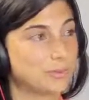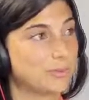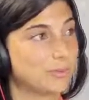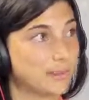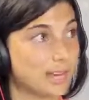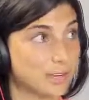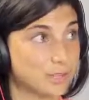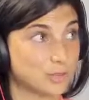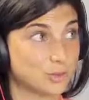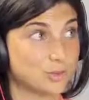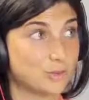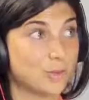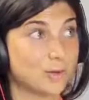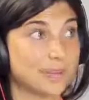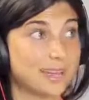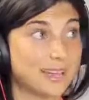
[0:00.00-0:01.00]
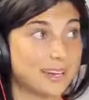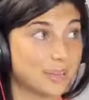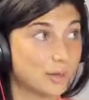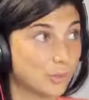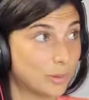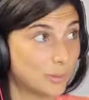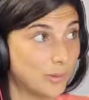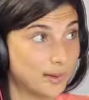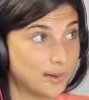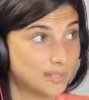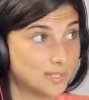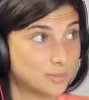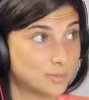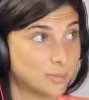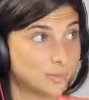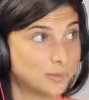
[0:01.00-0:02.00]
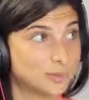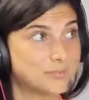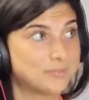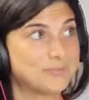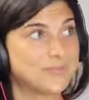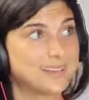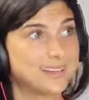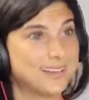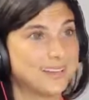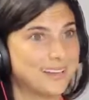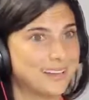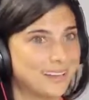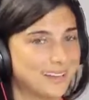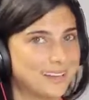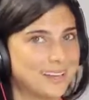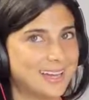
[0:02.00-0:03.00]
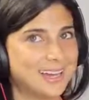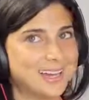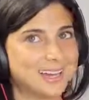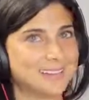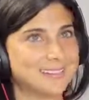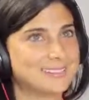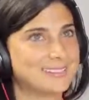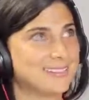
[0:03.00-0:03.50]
natural, organic when possible, and